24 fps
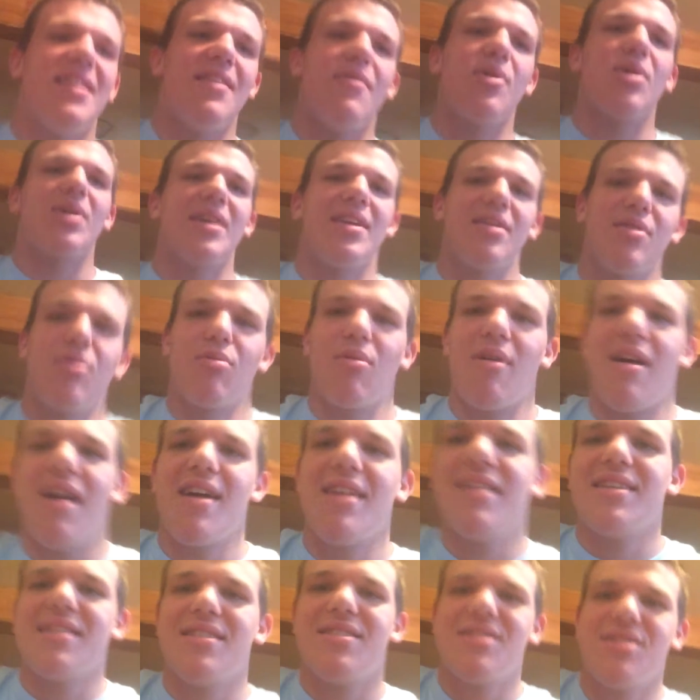never get
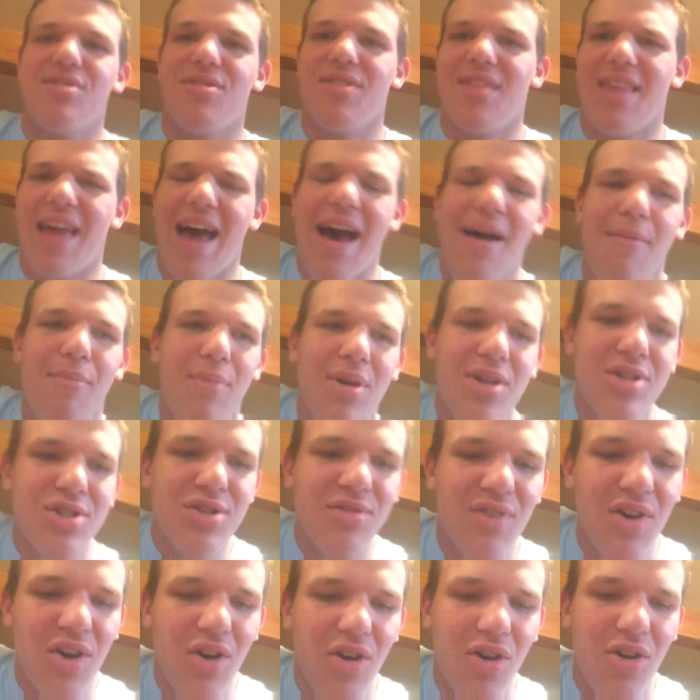grinded to that much
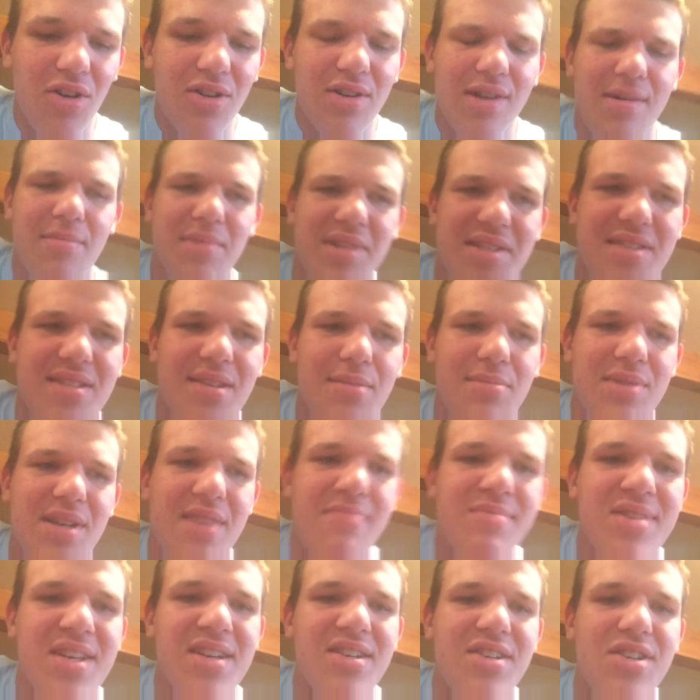of a halt. I mean,
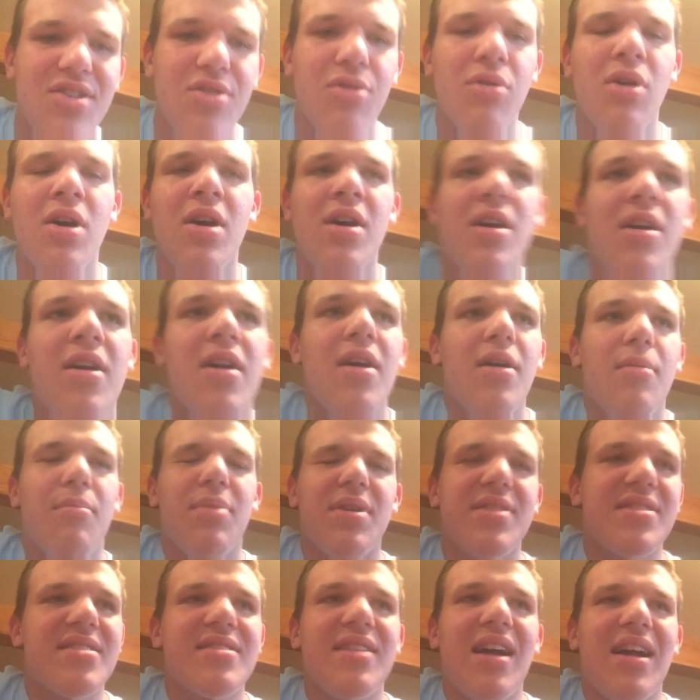sometimes I do,
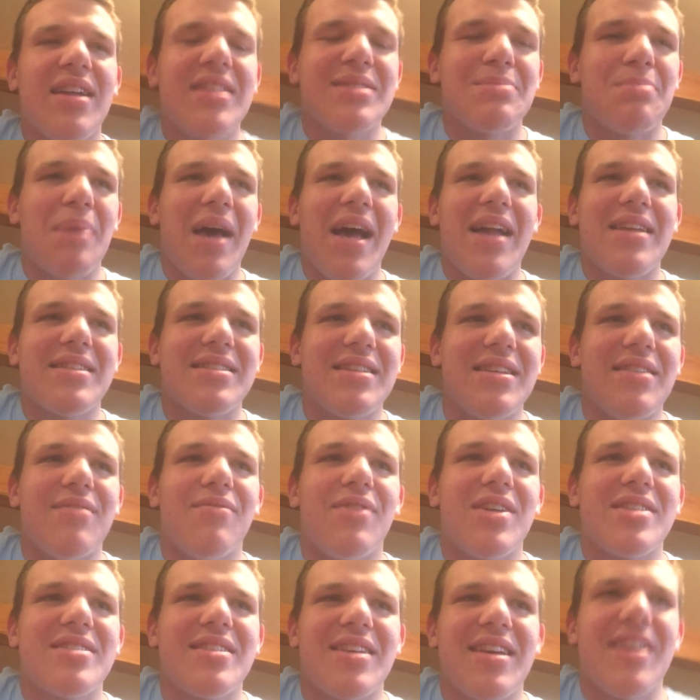but it's not as bad as the
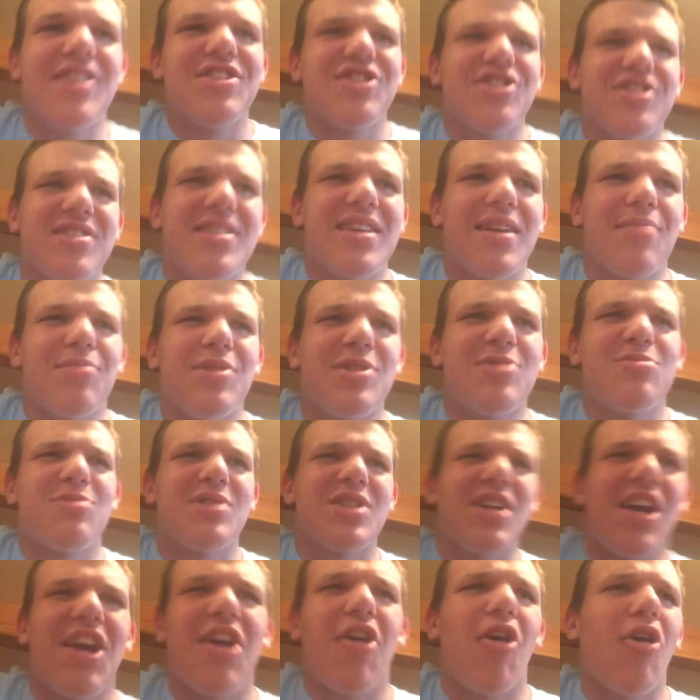investigation segments,
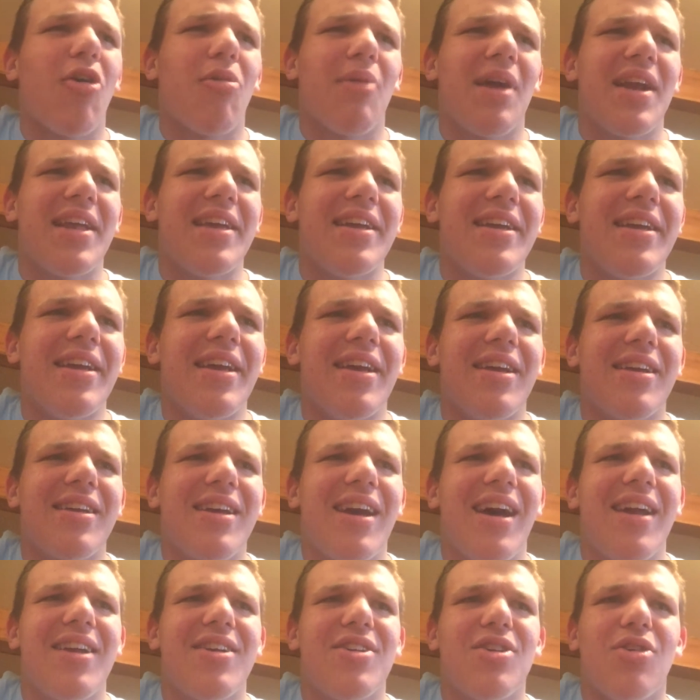which I already
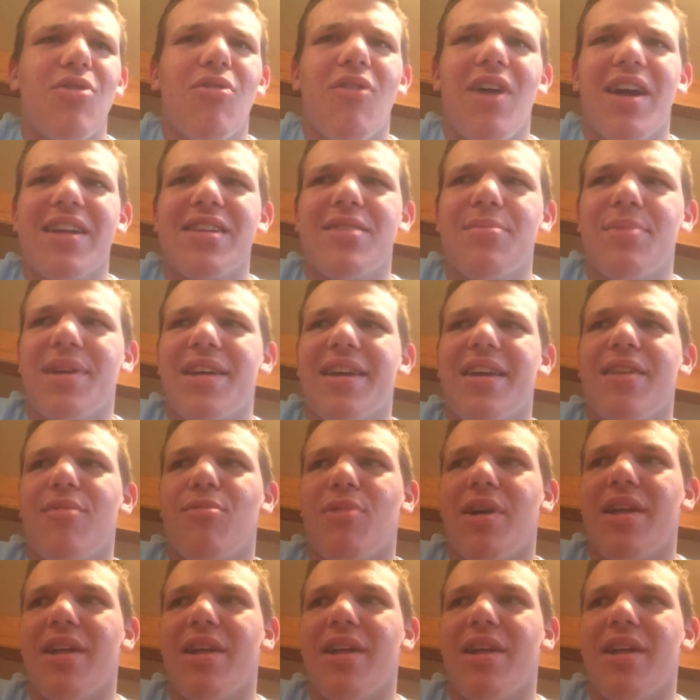kind of don't like to begin